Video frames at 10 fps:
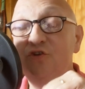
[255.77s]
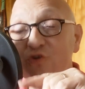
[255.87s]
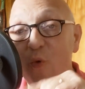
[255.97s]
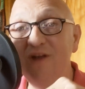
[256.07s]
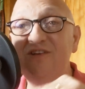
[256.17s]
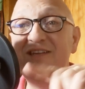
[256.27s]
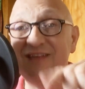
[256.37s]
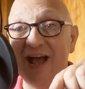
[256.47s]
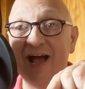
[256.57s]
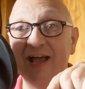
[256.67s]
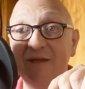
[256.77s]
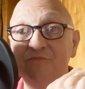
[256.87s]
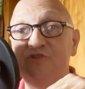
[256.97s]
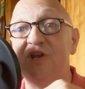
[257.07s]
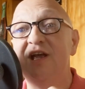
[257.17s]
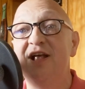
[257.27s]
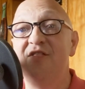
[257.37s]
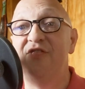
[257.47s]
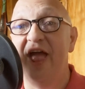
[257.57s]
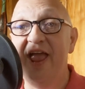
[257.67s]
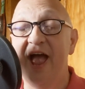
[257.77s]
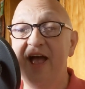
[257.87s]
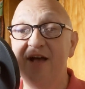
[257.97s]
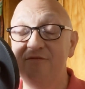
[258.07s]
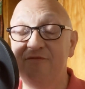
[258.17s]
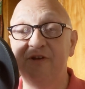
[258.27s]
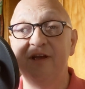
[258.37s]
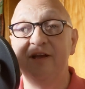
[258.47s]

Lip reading: 20 times they have